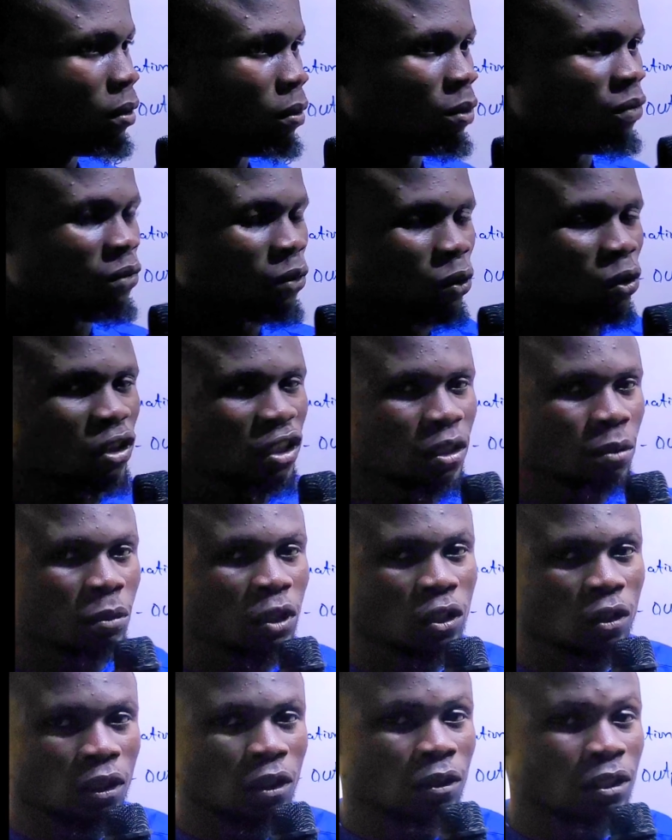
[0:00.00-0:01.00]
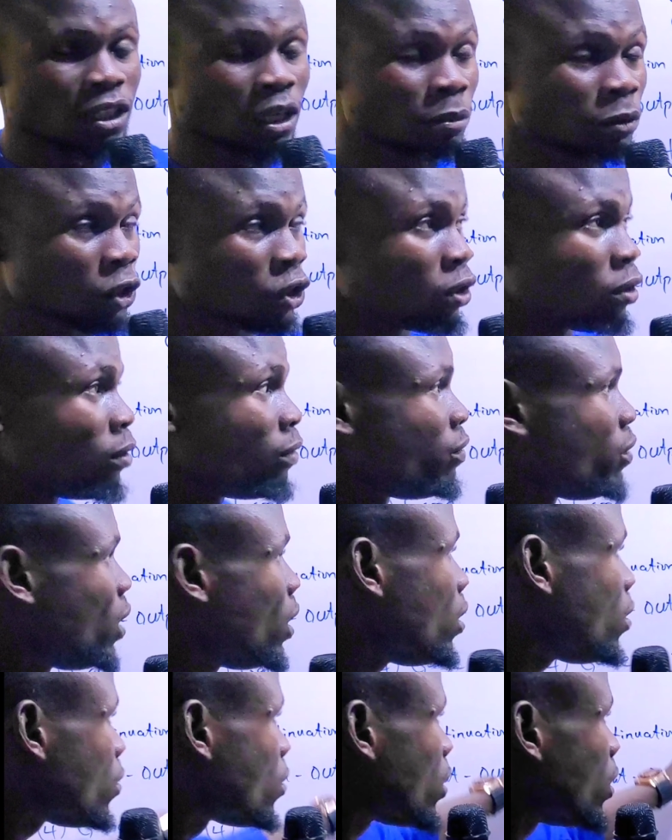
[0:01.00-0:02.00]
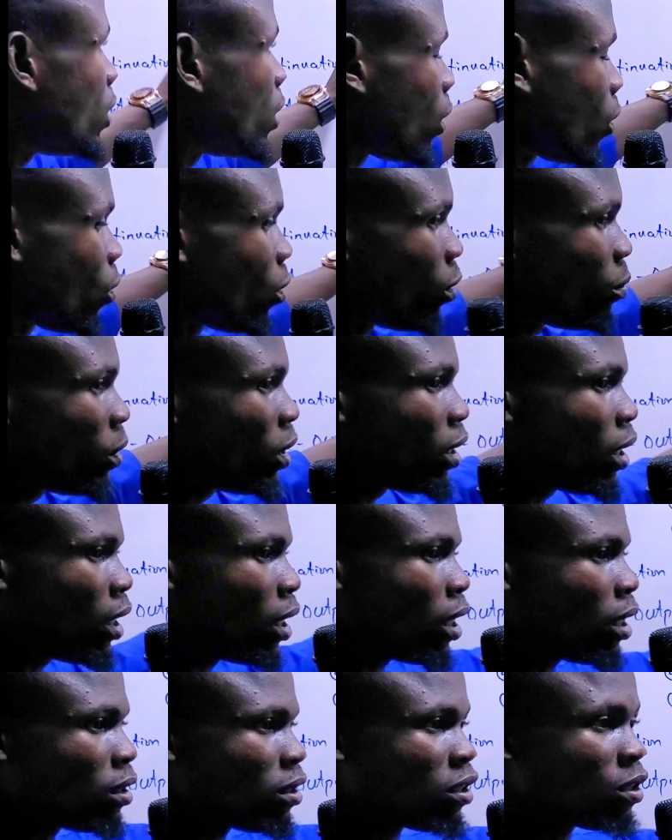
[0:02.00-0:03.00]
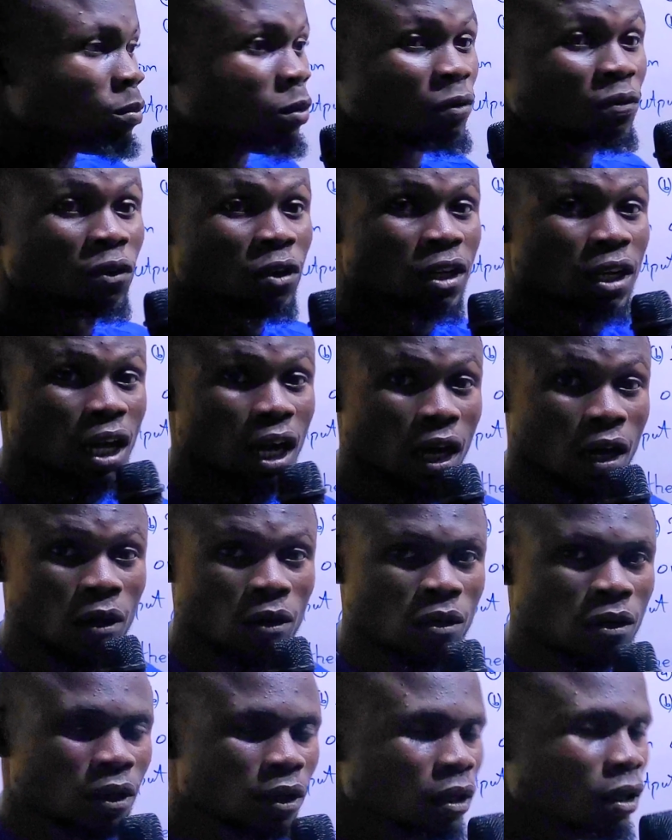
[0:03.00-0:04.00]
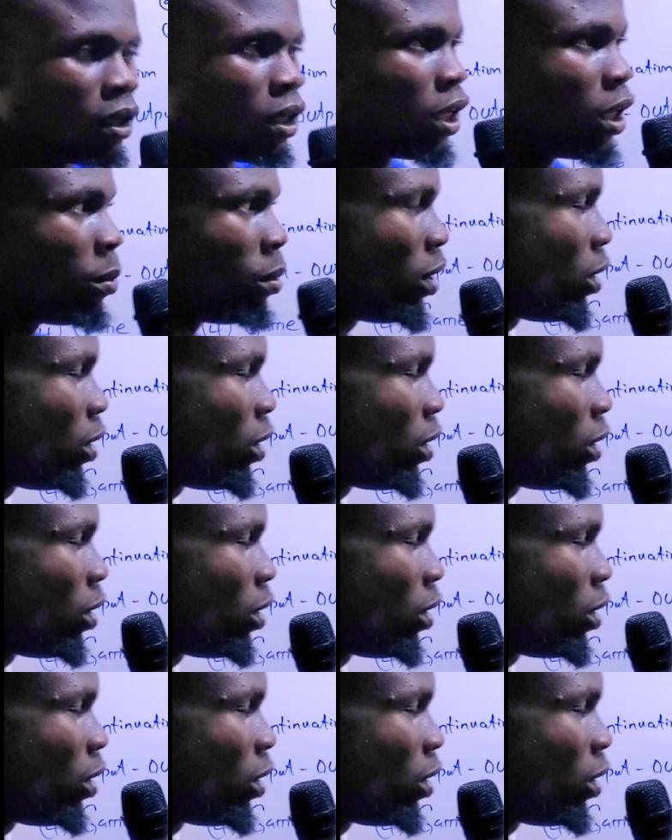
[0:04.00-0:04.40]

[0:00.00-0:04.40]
We're focusing majorly on the application of these in economic analysis. But for now, we'll